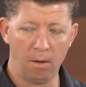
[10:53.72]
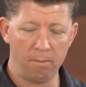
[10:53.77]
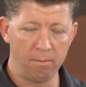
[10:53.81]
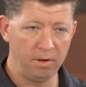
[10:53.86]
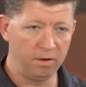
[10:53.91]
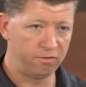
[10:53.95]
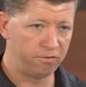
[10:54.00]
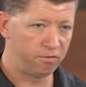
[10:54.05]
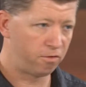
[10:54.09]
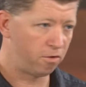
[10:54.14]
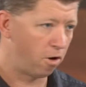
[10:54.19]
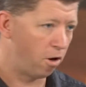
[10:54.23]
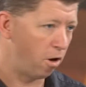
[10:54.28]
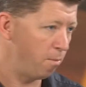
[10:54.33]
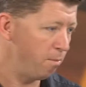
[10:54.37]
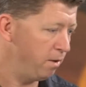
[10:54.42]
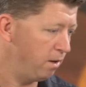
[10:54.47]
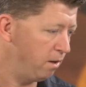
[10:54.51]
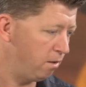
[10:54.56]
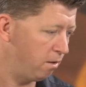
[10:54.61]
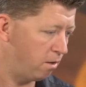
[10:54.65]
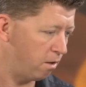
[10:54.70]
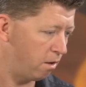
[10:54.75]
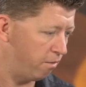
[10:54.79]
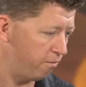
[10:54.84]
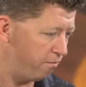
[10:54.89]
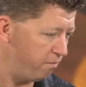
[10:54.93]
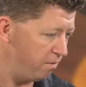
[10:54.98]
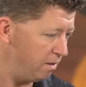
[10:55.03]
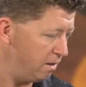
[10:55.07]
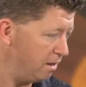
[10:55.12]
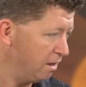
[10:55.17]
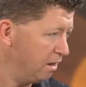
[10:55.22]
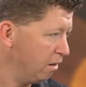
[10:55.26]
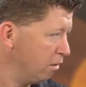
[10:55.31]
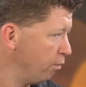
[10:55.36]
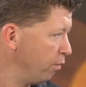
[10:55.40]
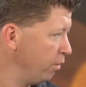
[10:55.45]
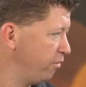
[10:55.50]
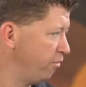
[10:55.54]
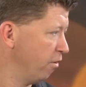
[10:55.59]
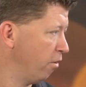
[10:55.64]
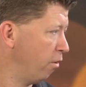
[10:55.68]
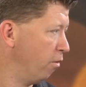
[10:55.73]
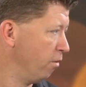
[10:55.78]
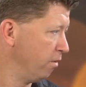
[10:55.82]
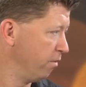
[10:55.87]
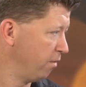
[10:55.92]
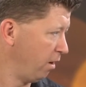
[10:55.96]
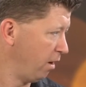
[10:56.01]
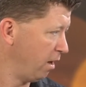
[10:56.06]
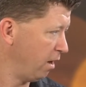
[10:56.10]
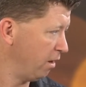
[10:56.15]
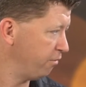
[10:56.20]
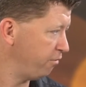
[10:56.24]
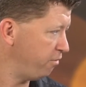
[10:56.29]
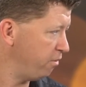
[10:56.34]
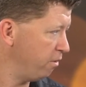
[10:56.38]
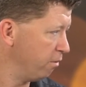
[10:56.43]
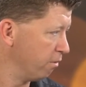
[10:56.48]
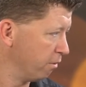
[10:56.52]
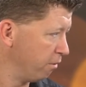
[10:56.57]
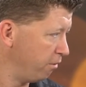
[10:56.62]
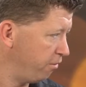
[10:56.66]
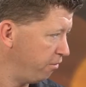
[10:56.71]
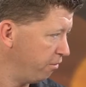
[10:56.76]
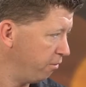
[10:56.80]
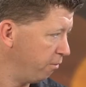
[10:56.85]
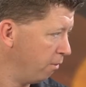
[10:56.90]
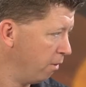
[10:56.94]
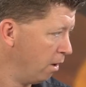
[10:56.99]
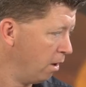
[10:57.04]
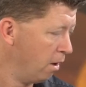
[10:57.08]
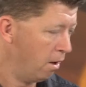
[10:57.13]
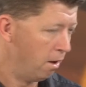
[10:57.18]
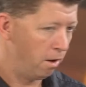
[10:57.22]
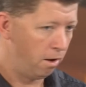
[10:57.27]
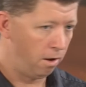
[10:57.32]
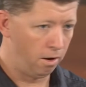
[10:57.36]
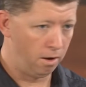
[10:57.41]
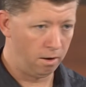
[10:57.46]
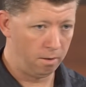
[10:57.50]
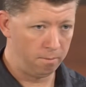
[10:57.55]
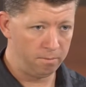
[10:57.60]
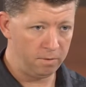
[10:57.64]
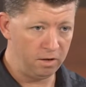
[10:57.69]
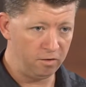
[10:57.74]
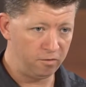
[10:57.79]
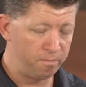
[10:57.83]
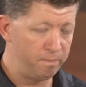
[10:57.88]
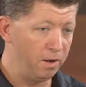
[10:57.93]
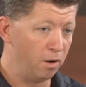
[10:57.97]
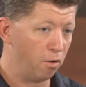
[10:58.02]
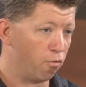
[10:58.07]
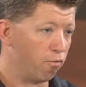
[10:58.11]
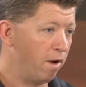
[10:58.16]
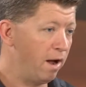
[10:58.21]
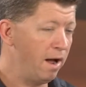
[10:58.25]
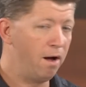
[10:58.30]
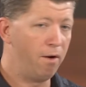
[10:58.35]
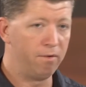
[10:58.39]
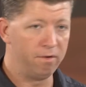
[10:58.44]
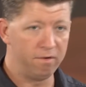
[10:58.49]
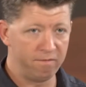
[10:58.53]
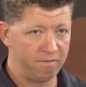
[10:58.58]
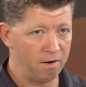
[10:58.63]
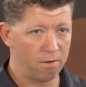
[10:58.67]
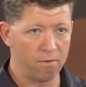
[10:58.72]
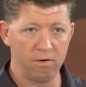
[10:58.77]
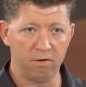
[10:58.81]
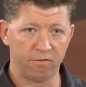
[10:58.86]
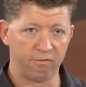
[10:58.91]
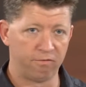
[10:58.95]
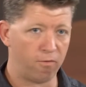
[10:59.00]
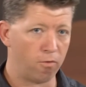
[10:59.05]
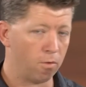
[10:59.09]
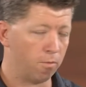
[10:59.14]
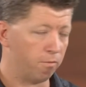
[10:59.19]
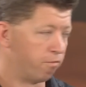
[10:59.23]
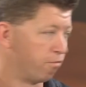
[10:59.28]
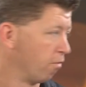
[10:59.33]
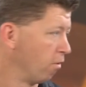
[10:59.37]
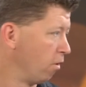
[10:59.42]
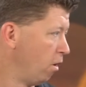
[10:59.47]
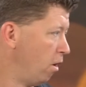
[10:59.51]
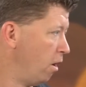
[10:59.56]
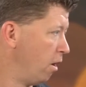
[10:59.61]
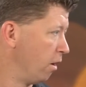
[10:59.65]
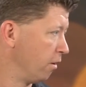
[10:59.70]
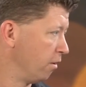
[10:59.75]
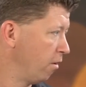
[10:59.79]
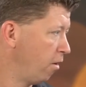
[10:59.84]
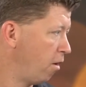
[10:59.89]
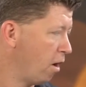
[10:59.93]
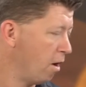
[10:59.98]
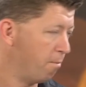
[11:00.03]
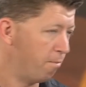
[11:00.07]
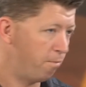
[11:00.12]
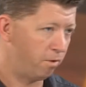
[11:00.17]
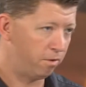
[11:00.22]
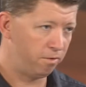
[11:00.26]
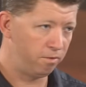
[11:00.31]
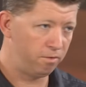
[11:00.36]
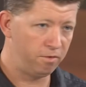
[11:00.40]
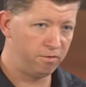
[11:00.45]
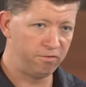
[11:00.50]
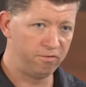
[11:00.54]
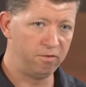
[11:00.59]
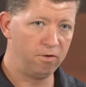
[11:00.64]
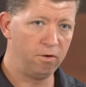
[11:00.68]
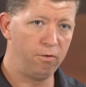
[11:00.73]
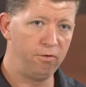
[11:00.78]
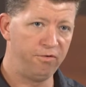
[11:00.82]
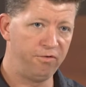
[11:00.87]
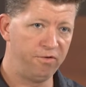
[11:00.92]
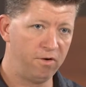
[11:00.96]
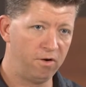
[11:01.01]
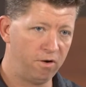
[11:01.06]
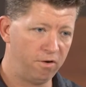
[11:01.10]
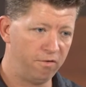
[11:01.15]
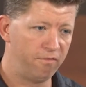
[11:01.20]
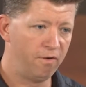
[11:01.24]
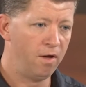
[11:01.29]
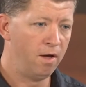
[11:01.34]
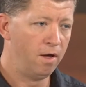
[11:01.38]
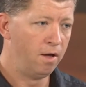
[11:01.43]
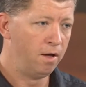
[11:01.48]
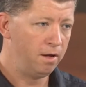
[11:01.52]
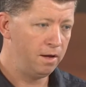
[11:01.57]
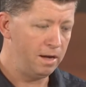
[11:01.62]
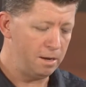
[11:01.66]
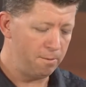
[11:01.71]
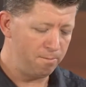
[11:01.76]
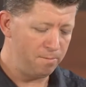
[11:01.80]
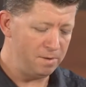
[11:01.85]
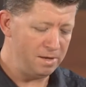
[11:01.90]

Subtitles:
It's coming kind of into its own in the last year or two. It's been around in various forms for a long time, but this notion of it